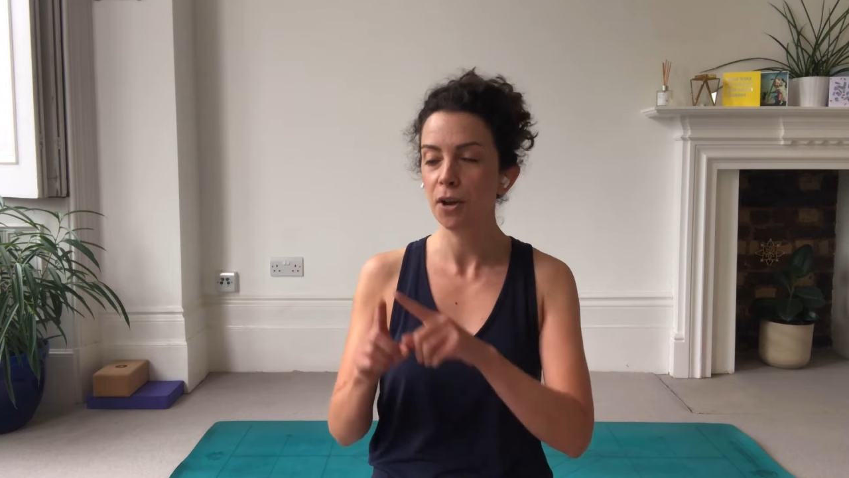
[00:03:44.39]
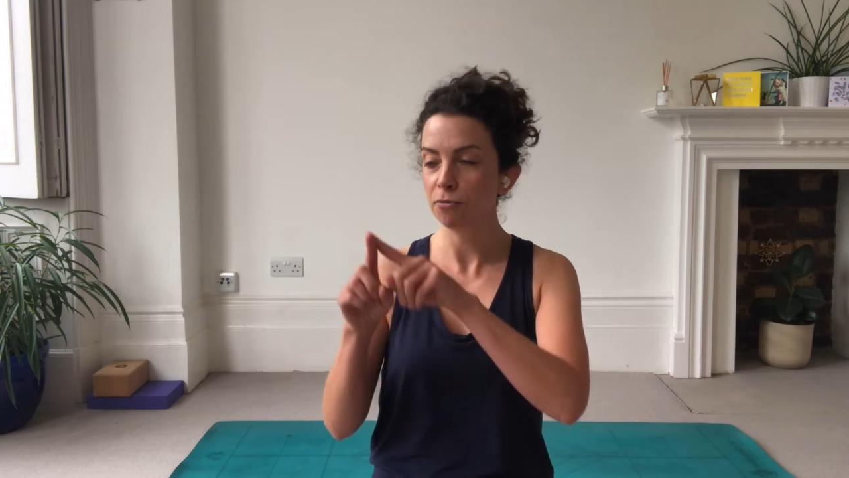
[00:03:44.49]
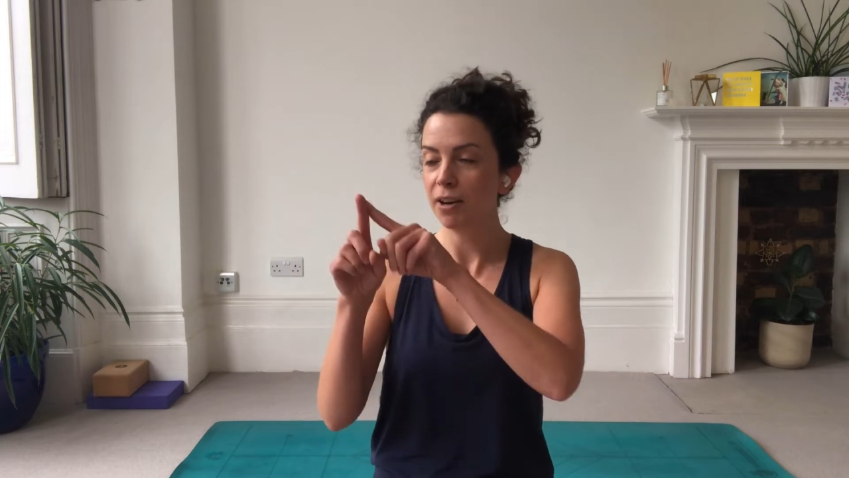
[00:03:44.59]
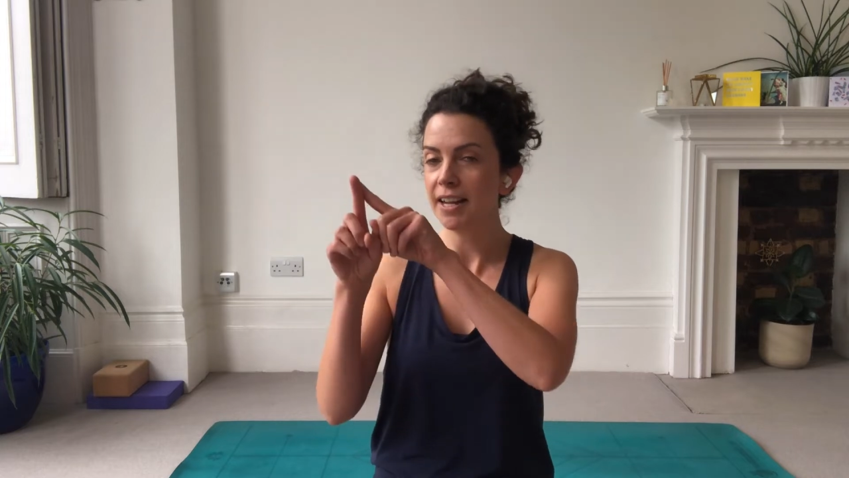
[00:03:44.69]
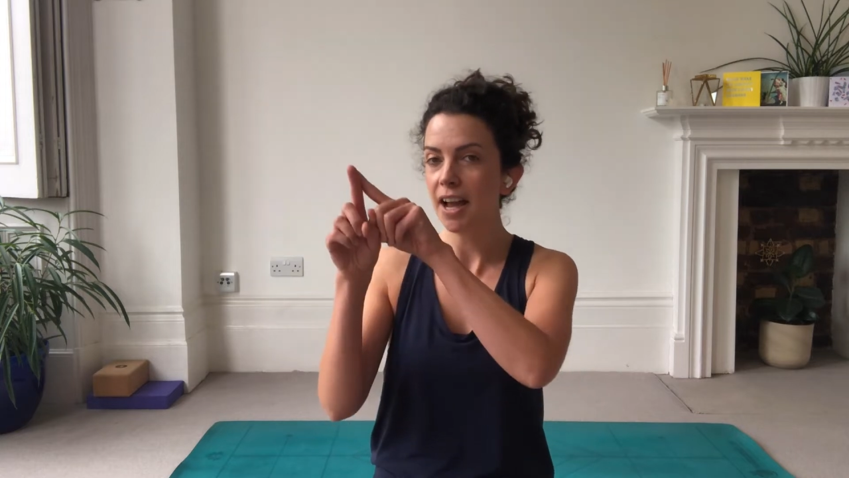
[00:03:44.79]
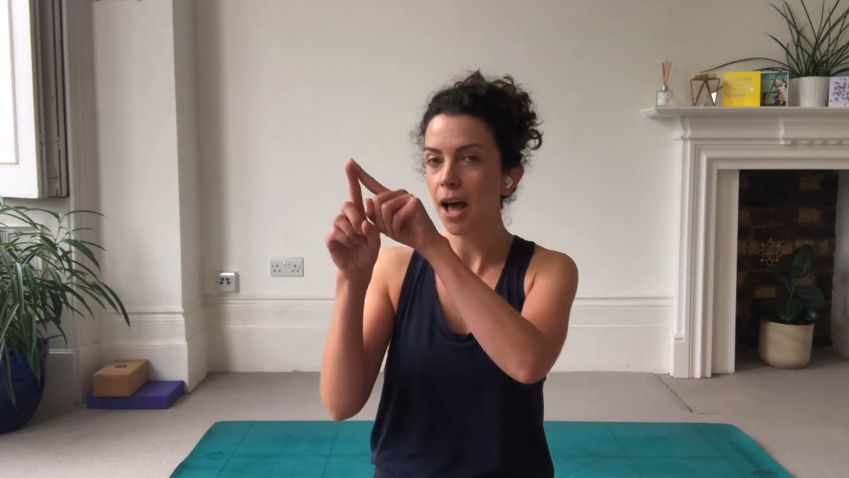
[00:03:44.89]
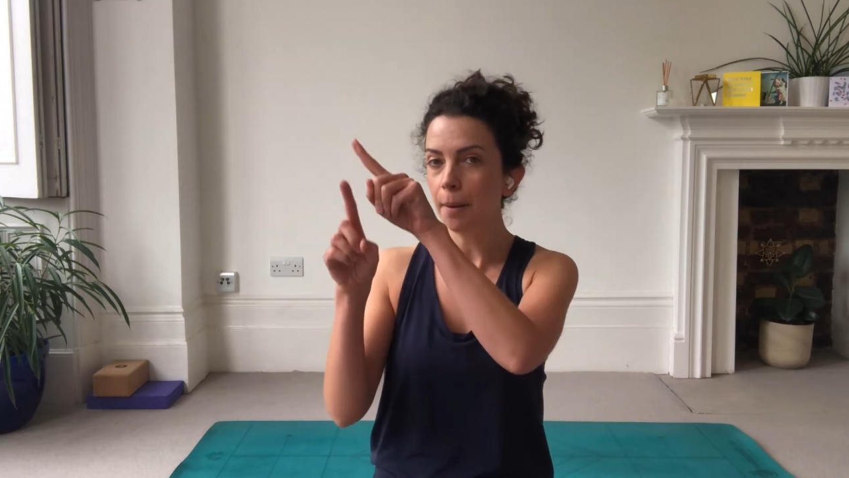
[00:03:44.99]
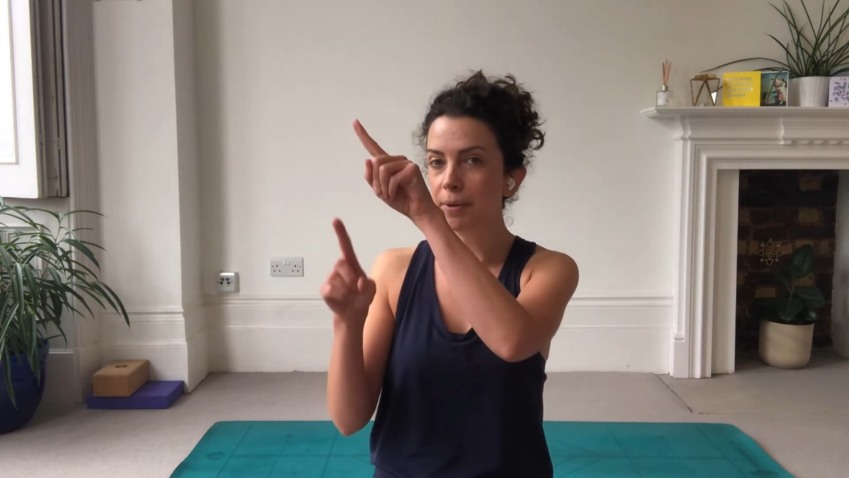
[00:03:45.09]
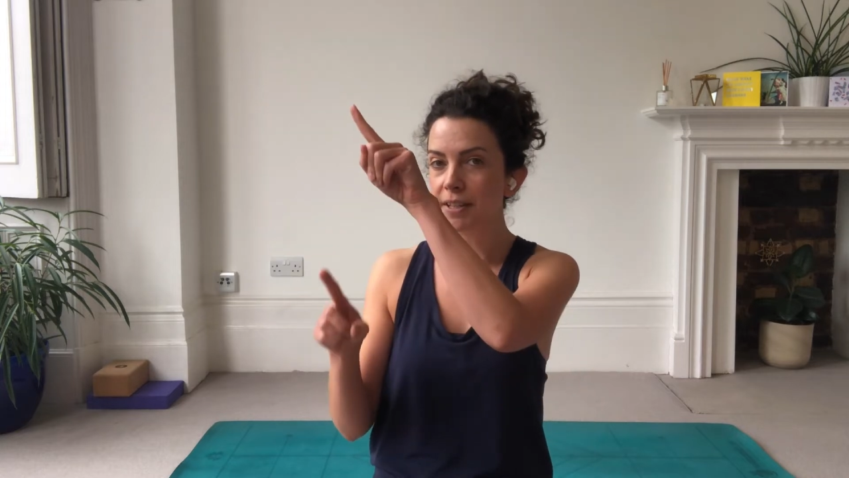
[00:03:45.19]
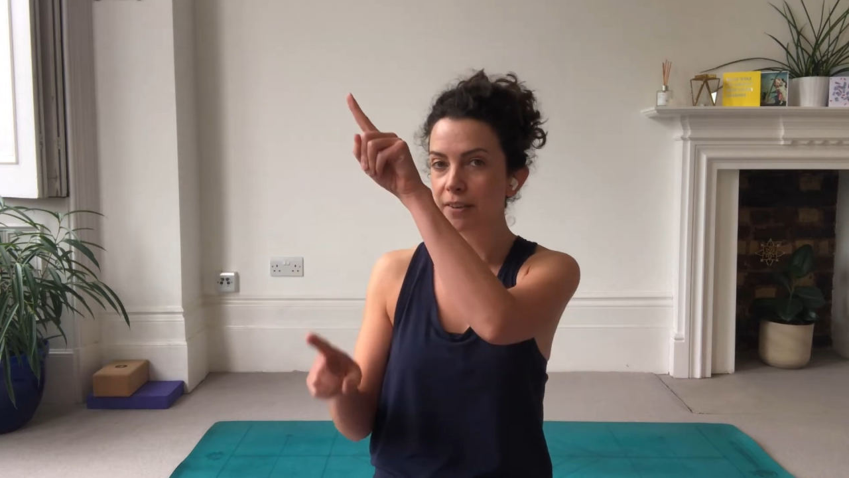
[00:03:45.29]
running
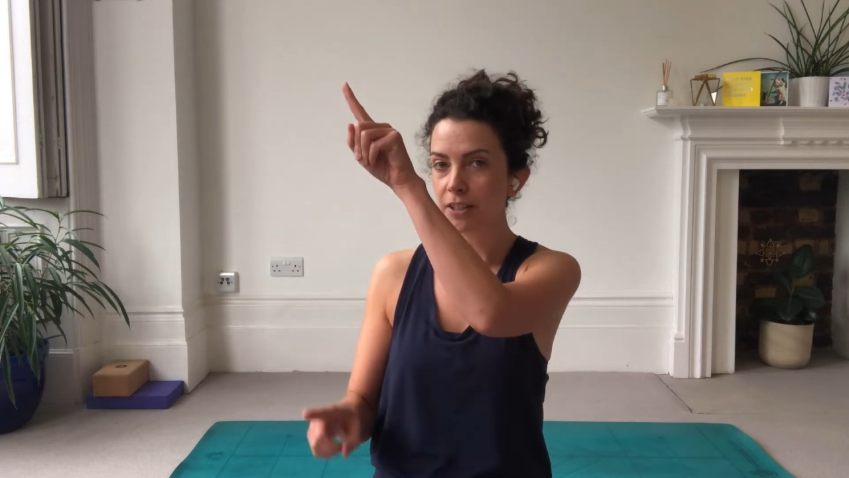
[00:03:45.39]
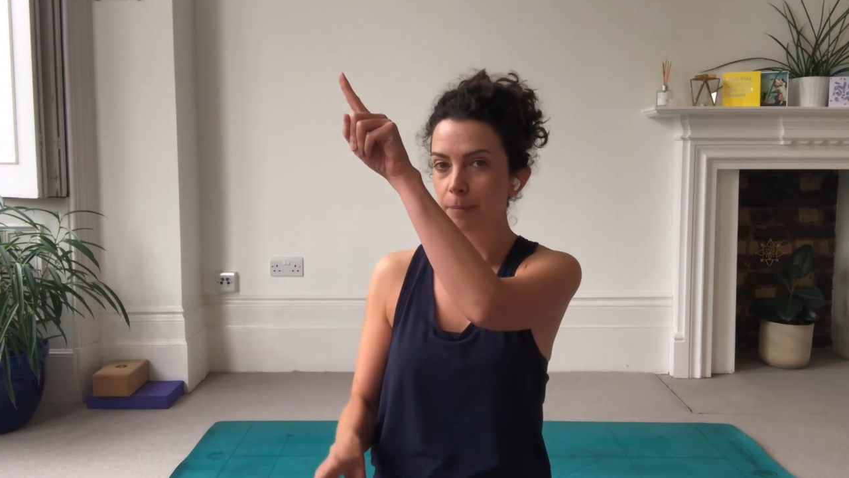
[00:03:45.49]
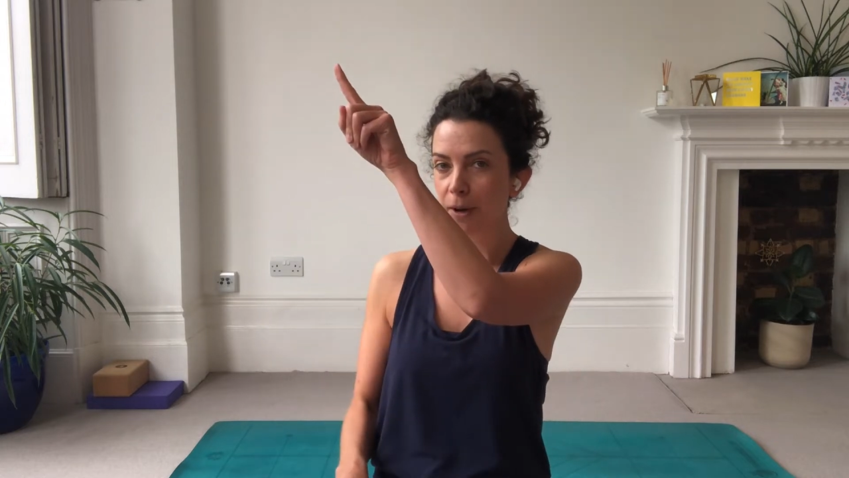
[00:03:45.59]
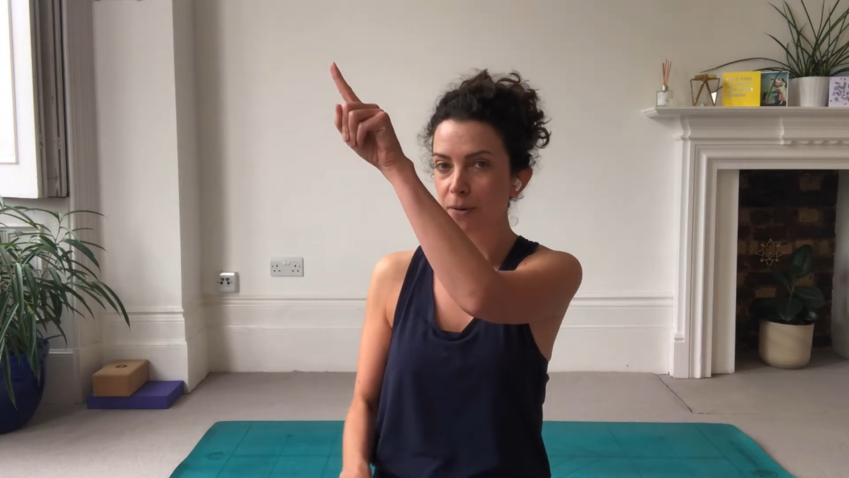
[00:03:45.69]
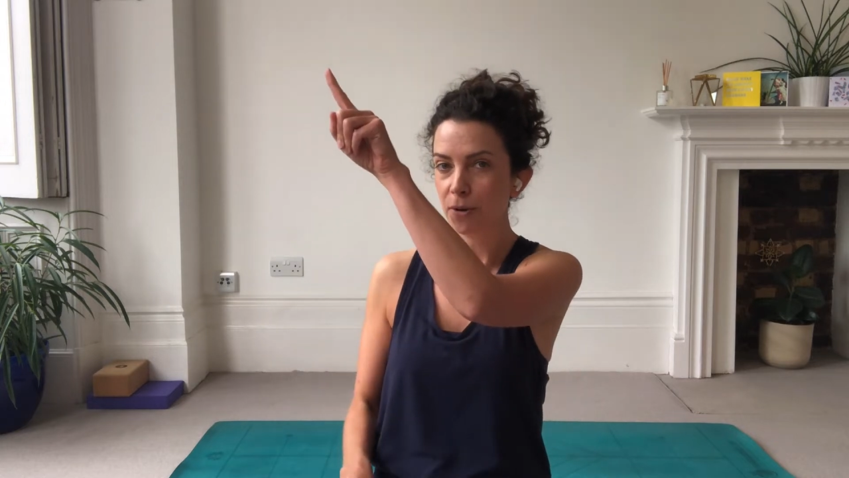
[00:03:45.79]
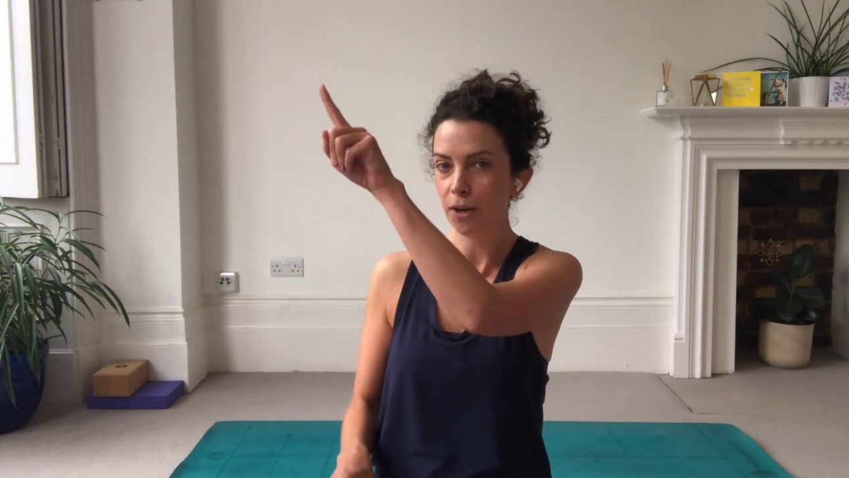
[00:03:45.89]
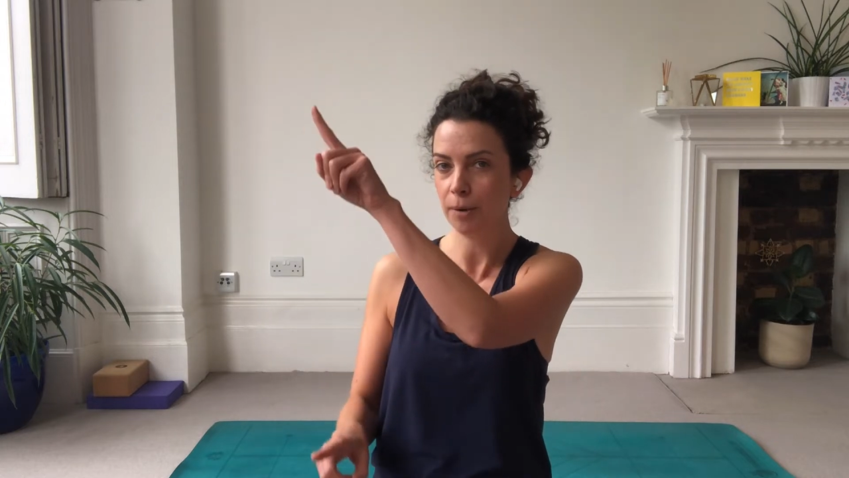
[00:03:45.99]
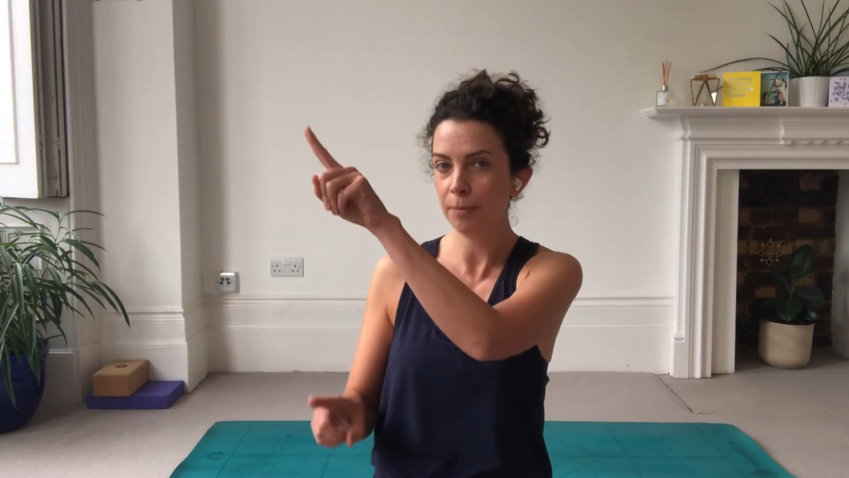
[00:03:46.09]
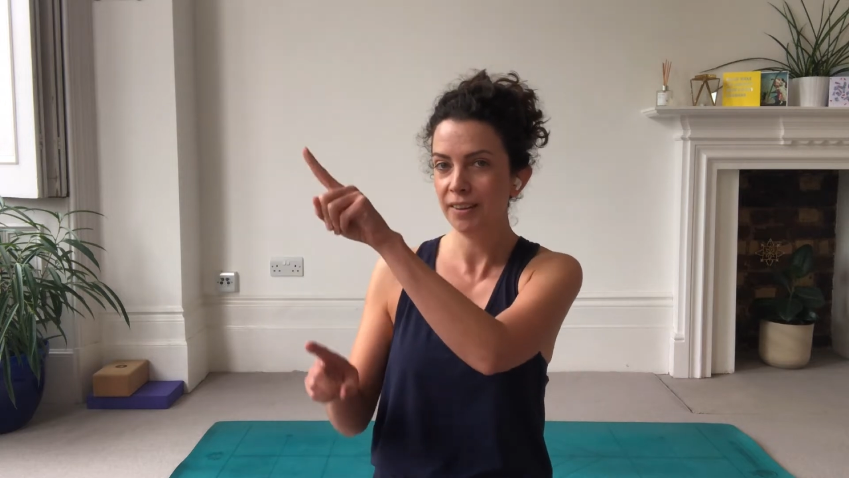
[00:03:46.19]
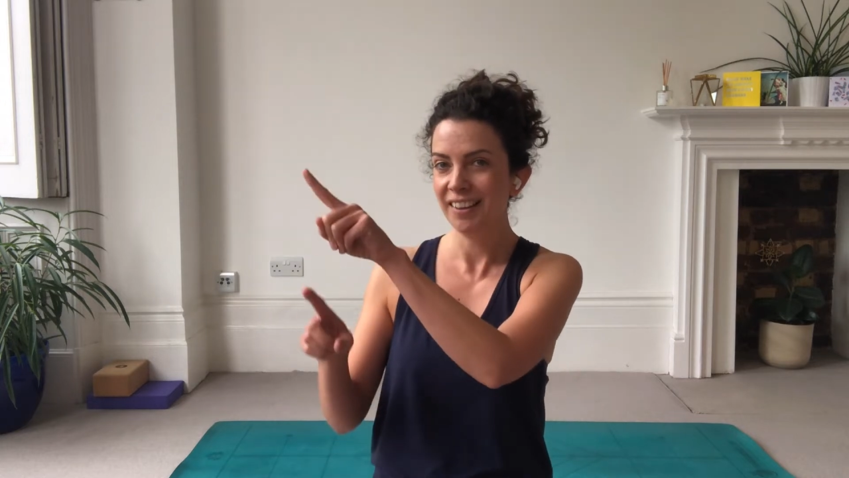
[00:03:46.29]
up and down the spinal column